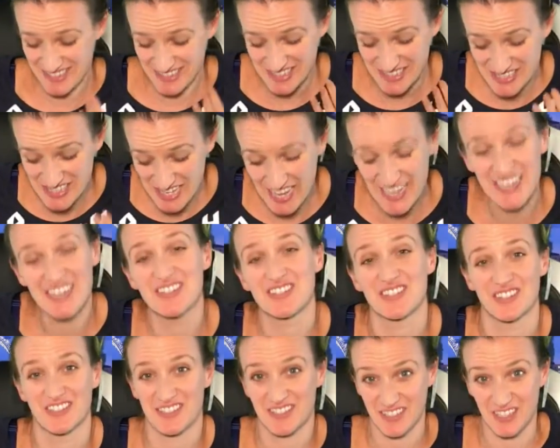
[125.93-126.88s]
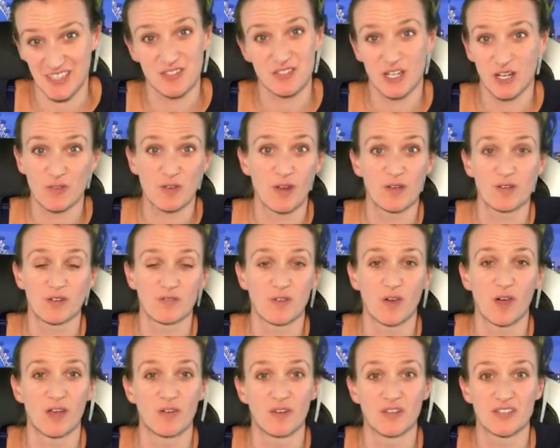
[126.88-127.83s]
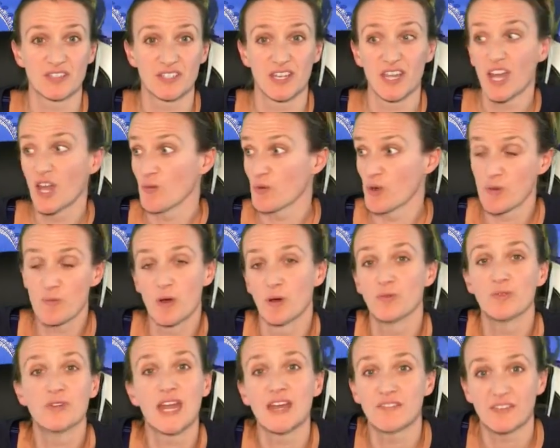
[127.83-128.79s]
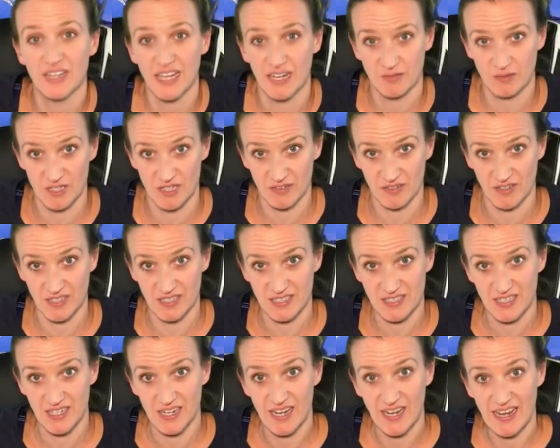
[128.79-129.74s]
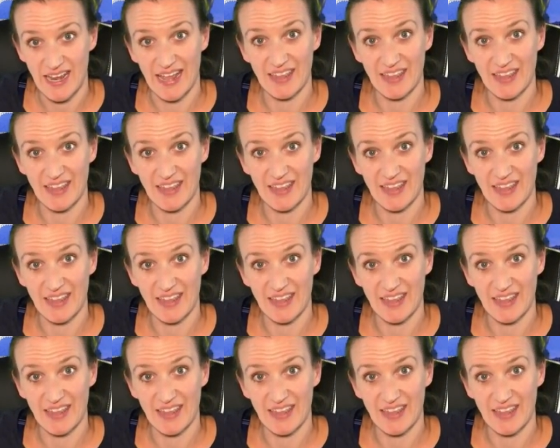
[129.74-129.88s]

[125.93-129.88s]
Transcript: contagious as coronavirus, we will never get rid of it.